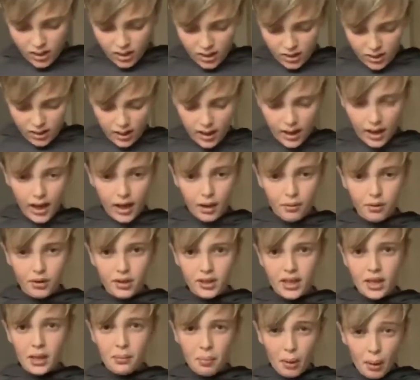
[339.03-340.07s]
Yeah, I want to
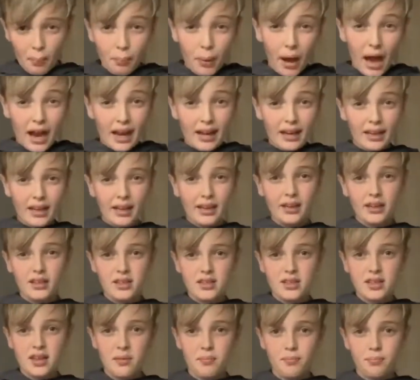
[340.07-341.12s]
keep our backline
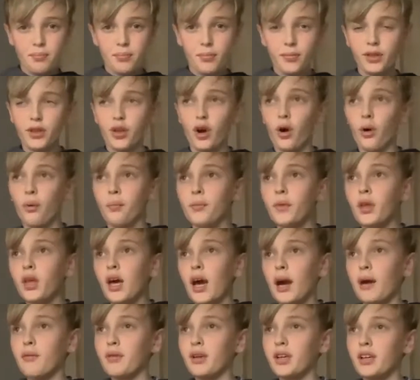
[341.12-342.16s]
as in No,
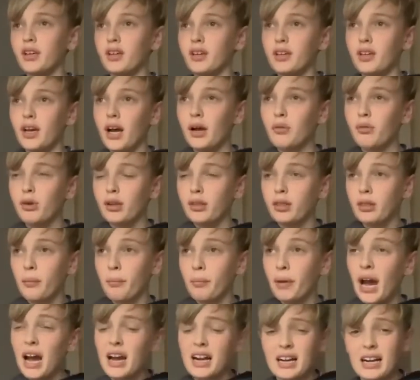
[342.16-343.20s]
I want to. I want the
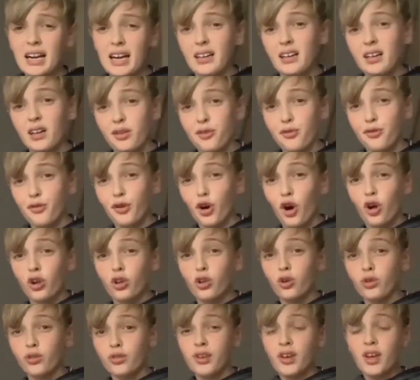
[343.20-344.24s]
backline as
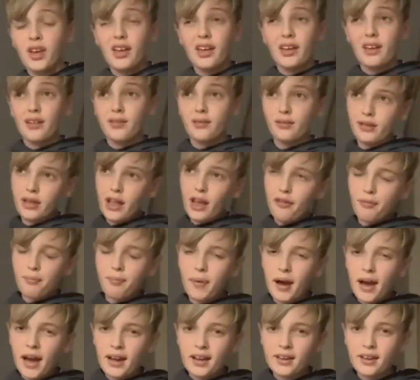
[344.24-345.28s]
followed left
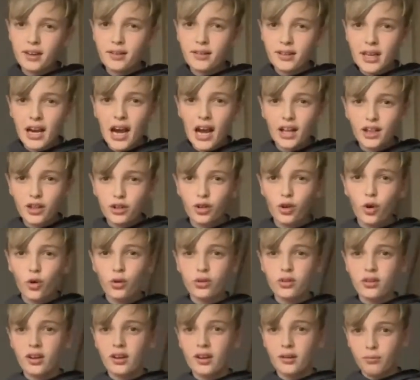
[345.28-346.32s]
back Kyle
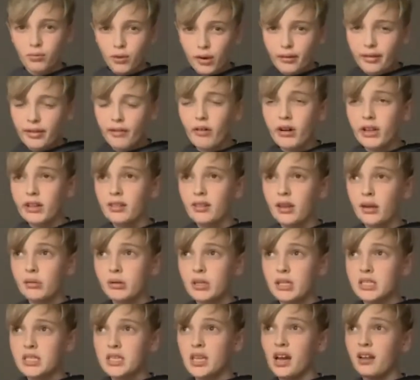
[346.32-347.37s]
Naughton. We want him to
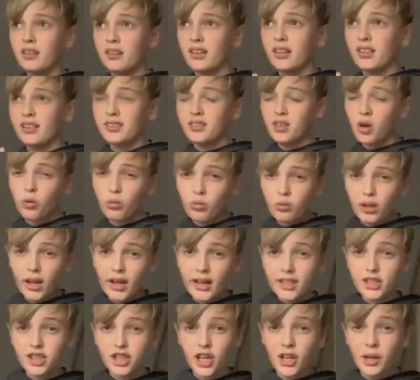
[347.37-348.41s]
start. I don't
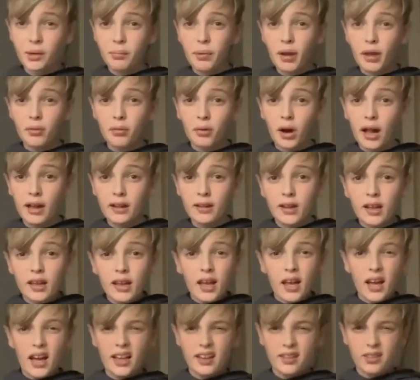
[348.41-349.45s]
like Jake Bidwell.
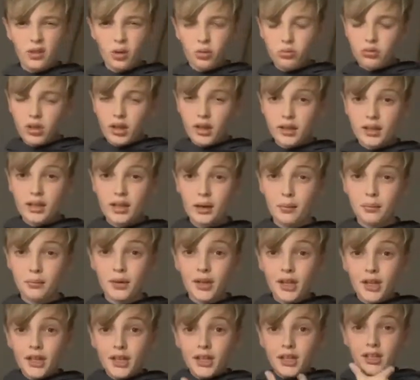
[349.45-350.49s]
I don't like him.
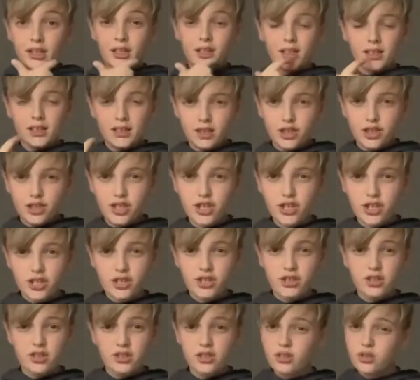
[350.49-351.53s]
He, he's just
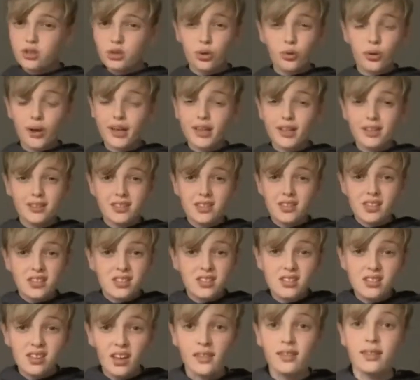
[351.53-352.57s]
too
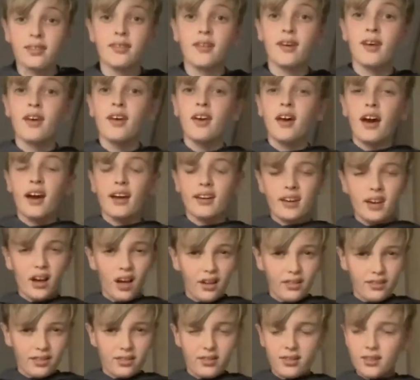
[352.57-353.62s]
inconsistent. I
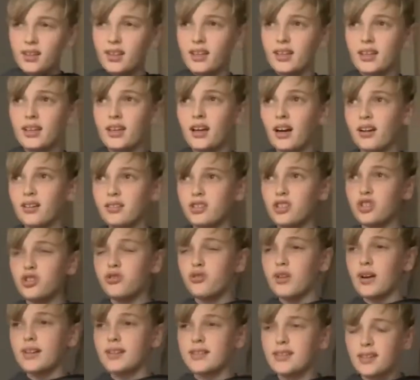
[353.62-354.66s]
can't I can't
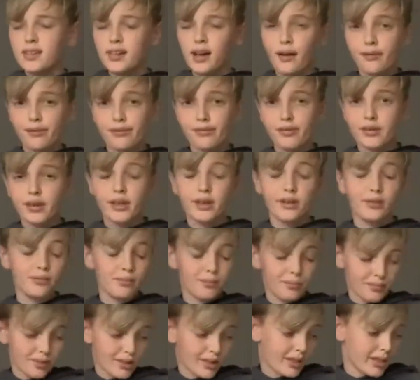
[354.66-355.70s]
stress enough how
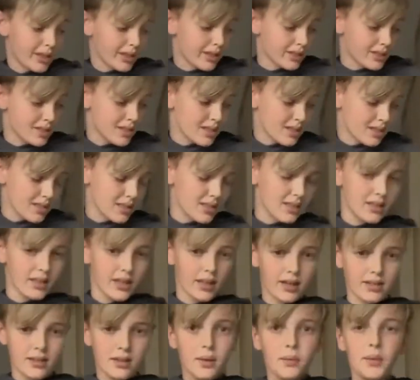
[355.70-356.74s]
inconsistent he
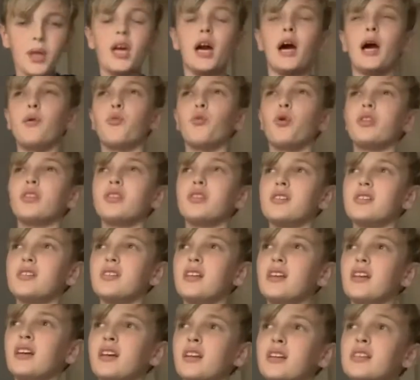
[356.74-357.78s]
is. I want to
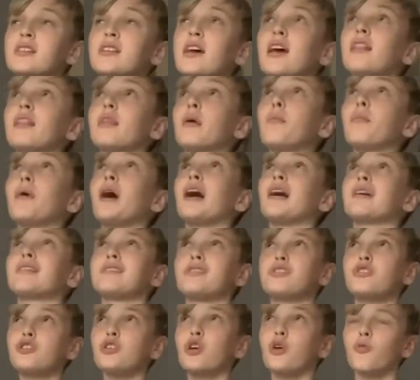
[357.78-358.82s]
see centre backs
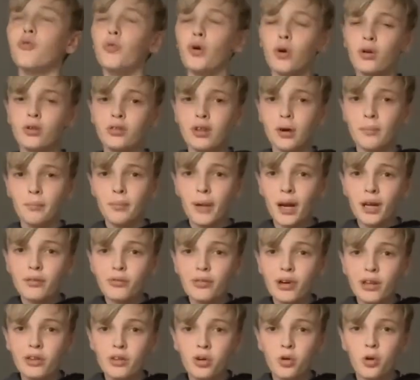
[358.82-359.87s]
Joe Rodon Mike
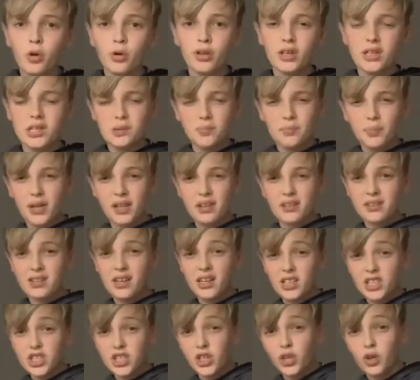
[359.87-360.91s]
van der Hoorn. There's a bit of
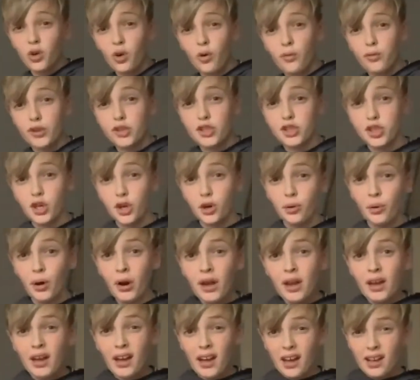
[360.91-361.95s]
touch and go for Joe
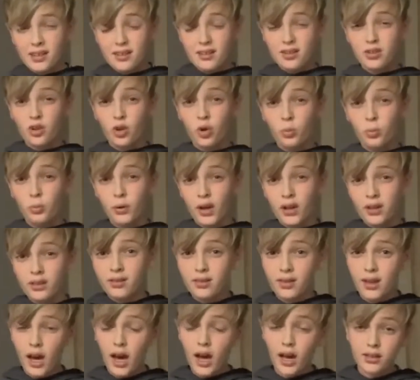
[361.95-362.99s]
as Cooper
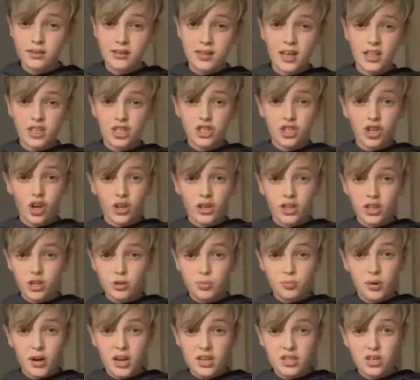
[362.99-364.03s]
uh, touched on in his
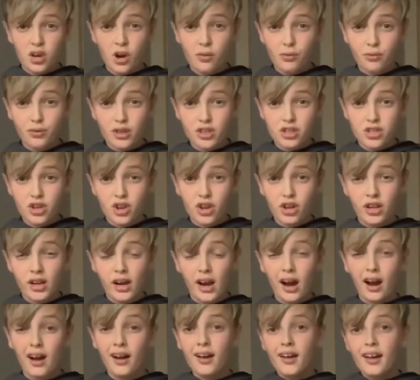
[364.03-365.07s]
press conference earlier.